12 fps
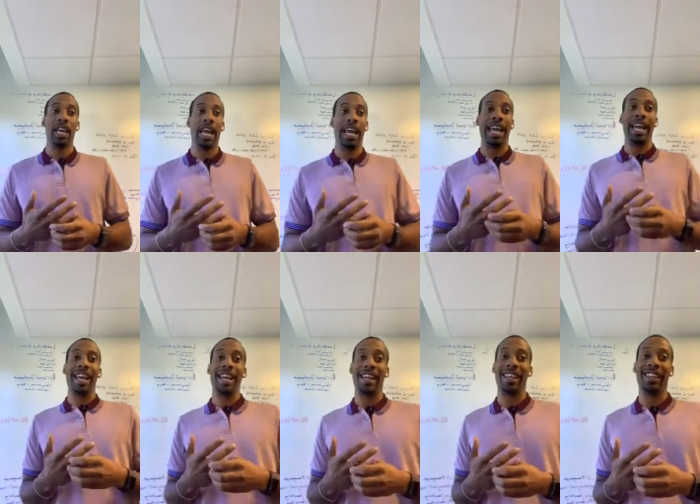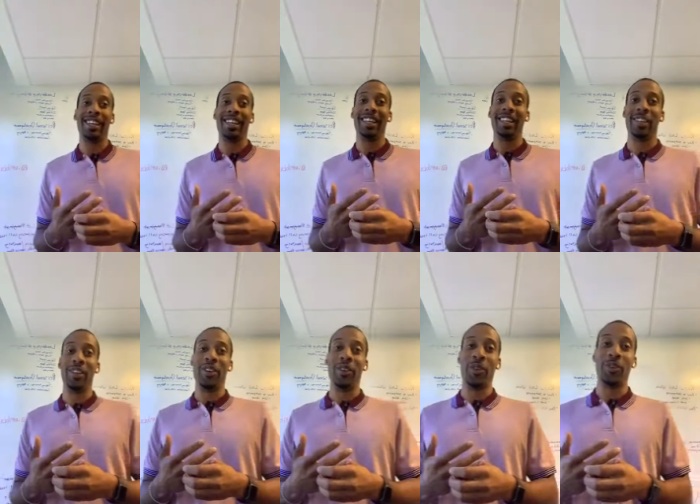and
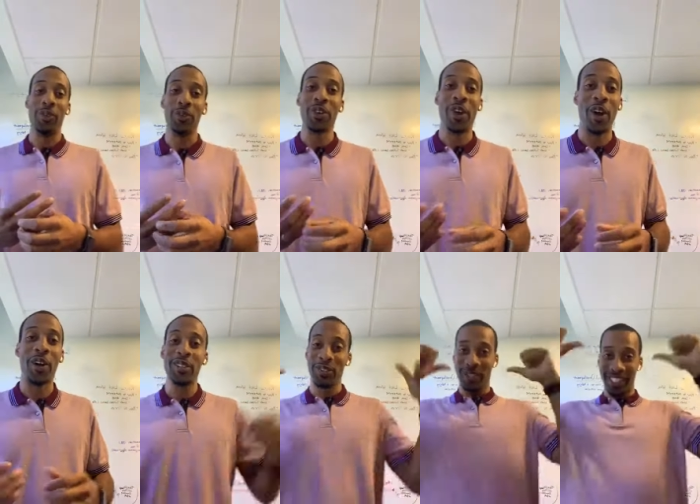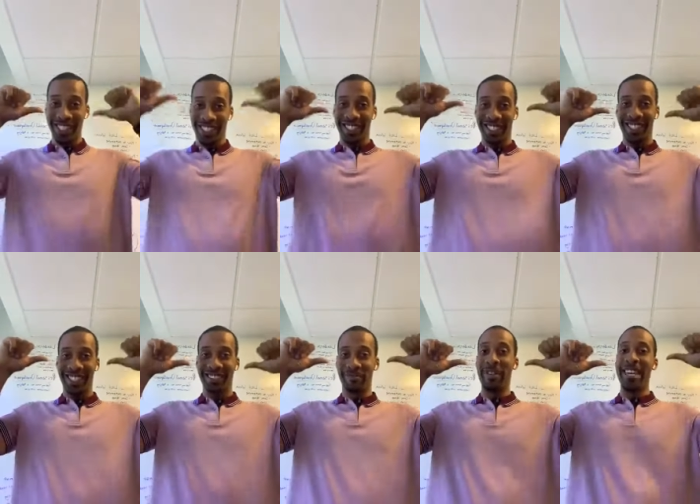the the root cause was
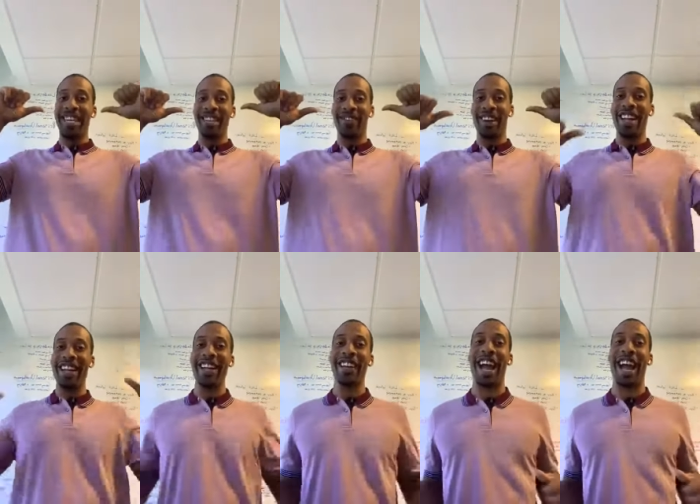me right here.